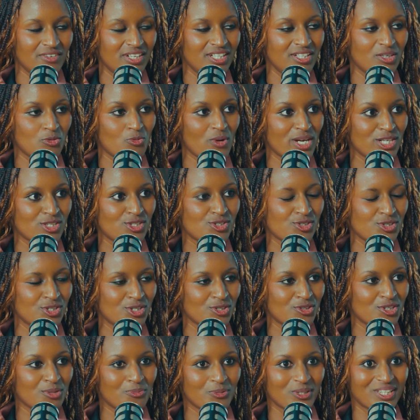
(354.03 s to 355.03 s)
went to
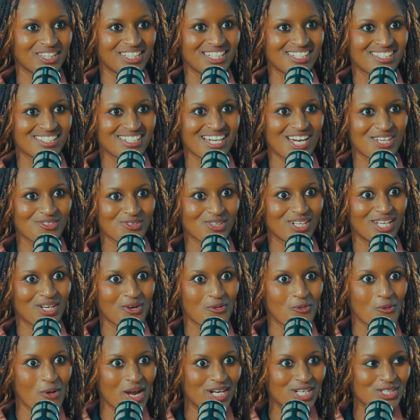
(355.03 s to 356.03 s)
Europe with it, guys were like,
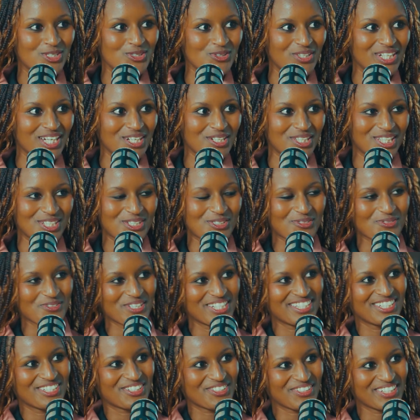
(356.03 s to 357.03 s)
where did you get this? Where
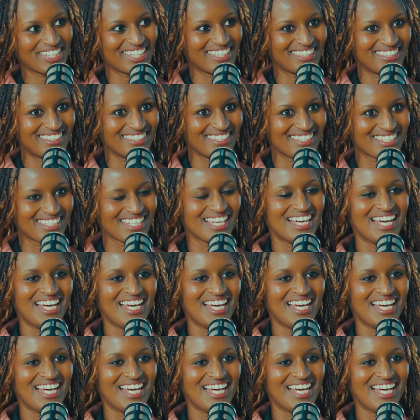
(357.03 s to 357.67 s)
did you get this?